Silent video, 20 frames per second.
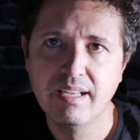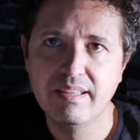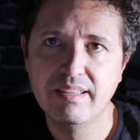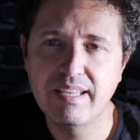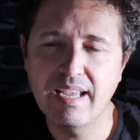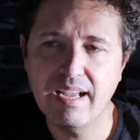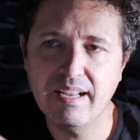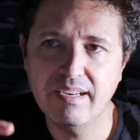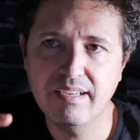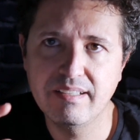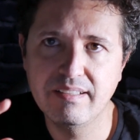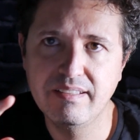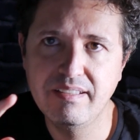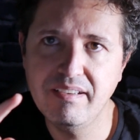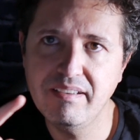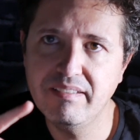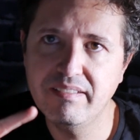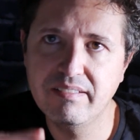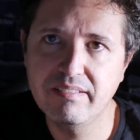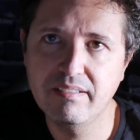Then
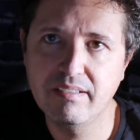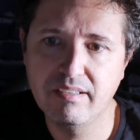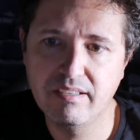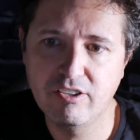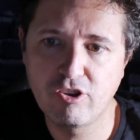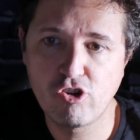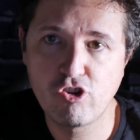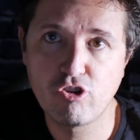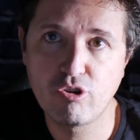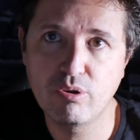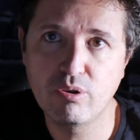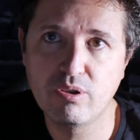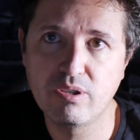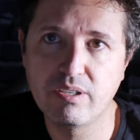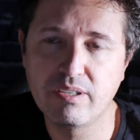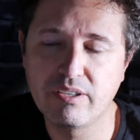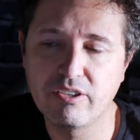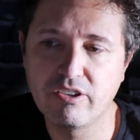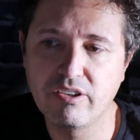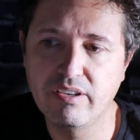this
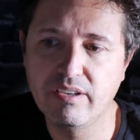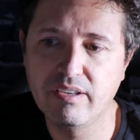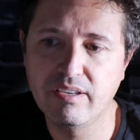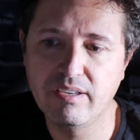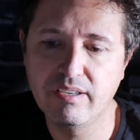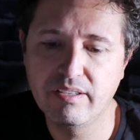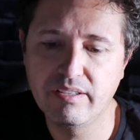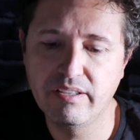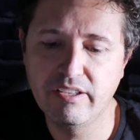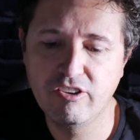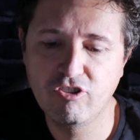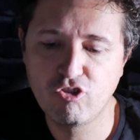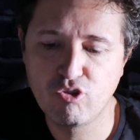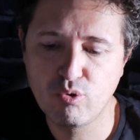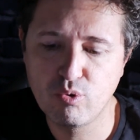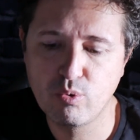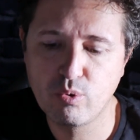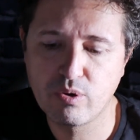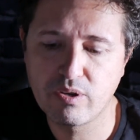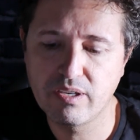Shure,
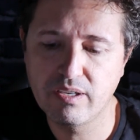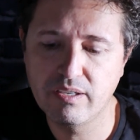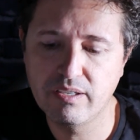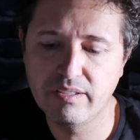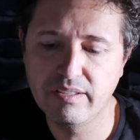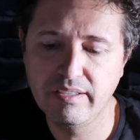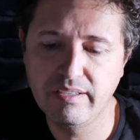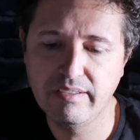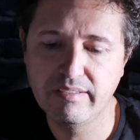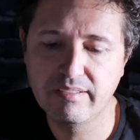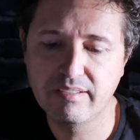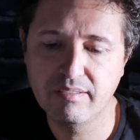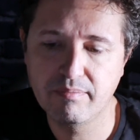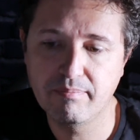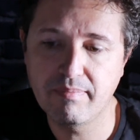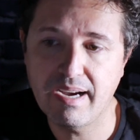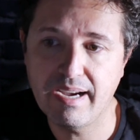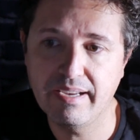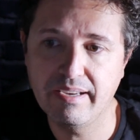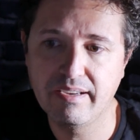this
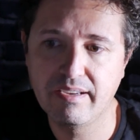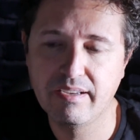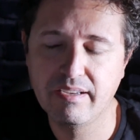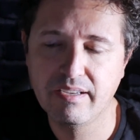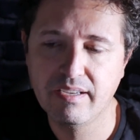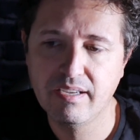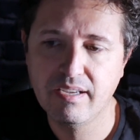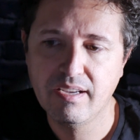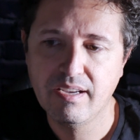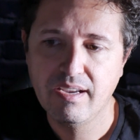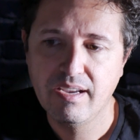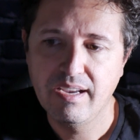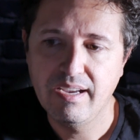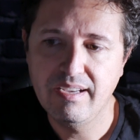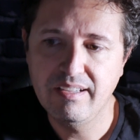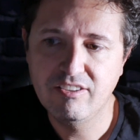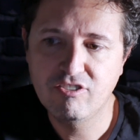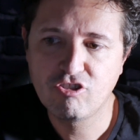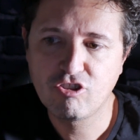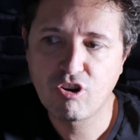mic,
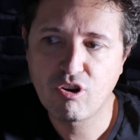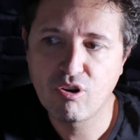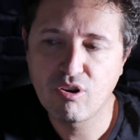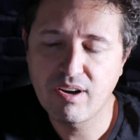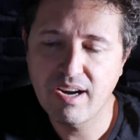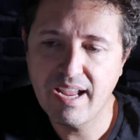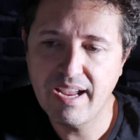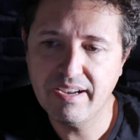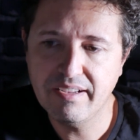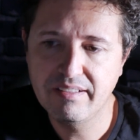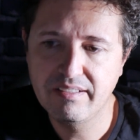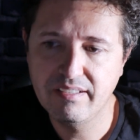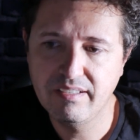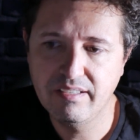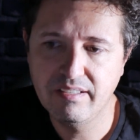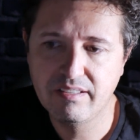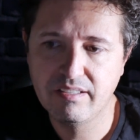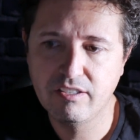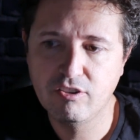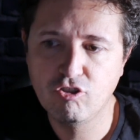it's
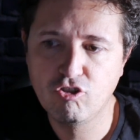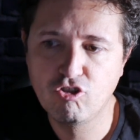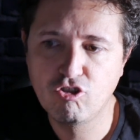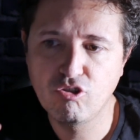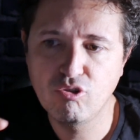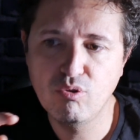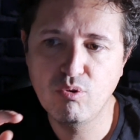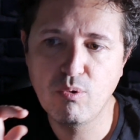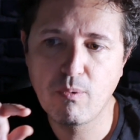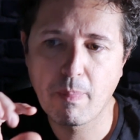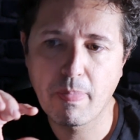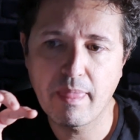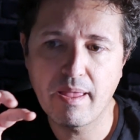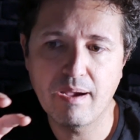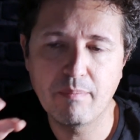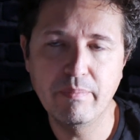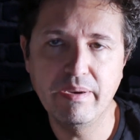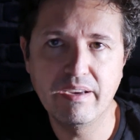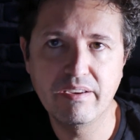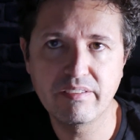connected to
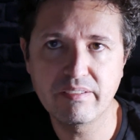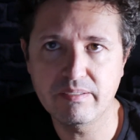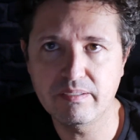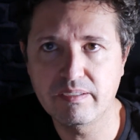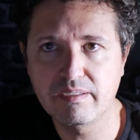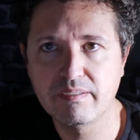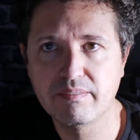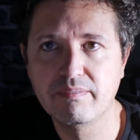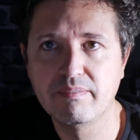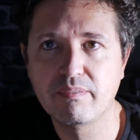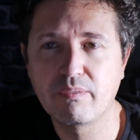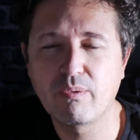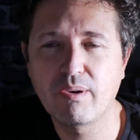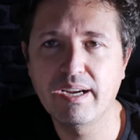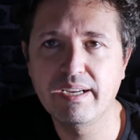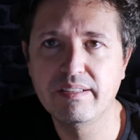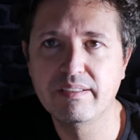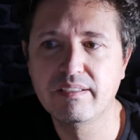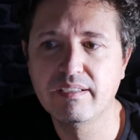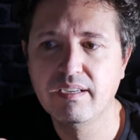a mixer,
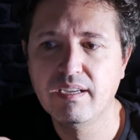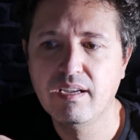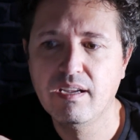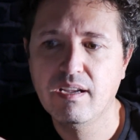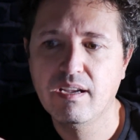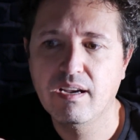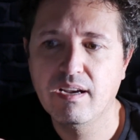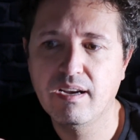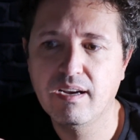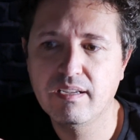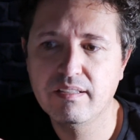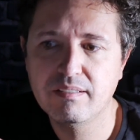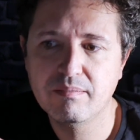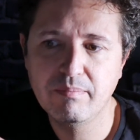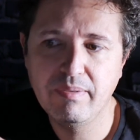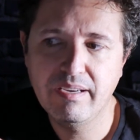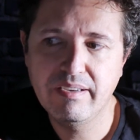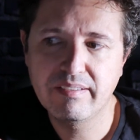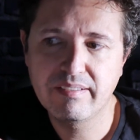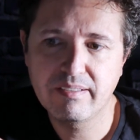right? And the
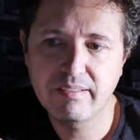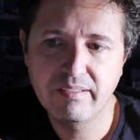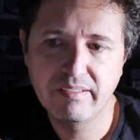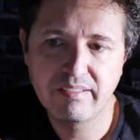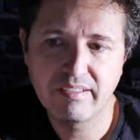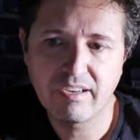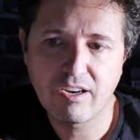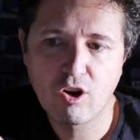mixer is a